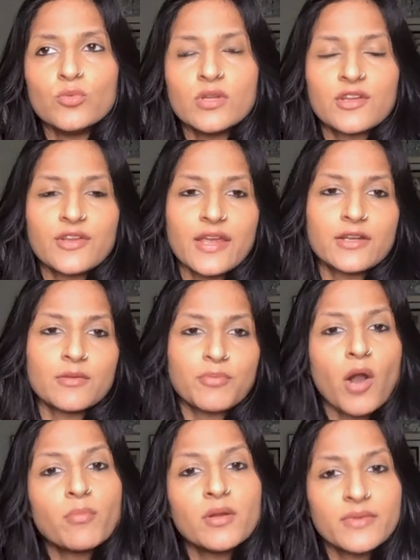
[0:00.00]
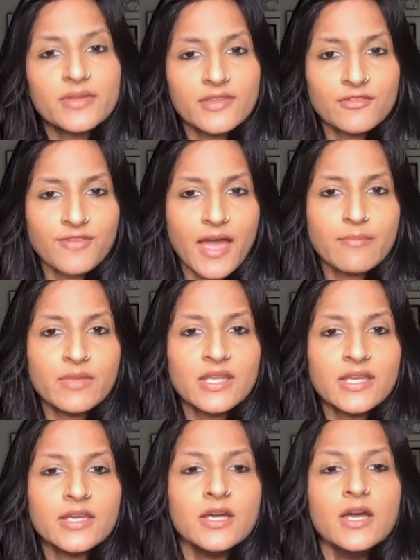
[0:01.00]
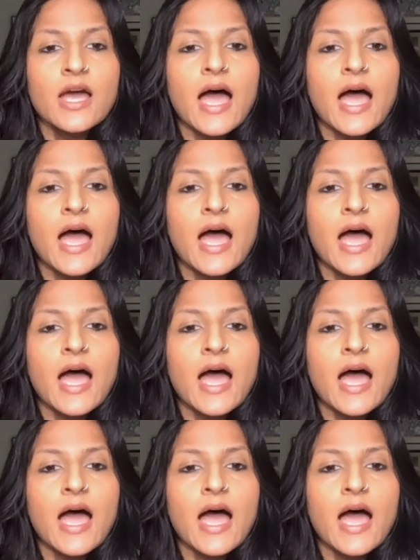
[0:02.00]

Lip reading: will create a problem in the family.